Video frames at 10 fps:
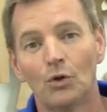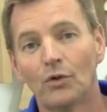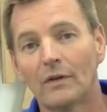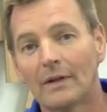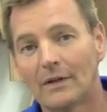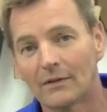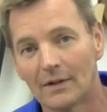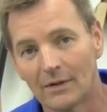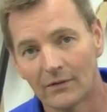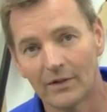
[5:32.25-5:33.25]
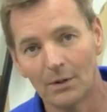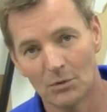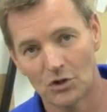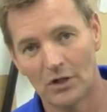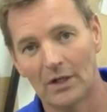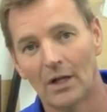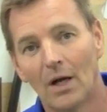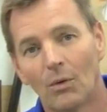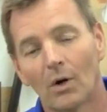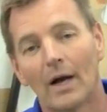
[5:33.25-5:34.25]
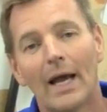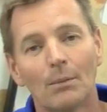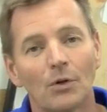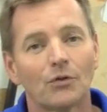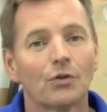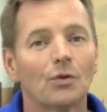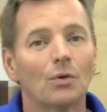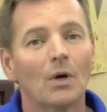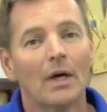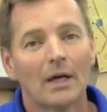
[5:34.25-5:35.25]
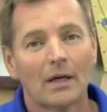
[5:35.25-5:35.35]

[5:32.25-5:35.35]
using the CNC machine, we're able to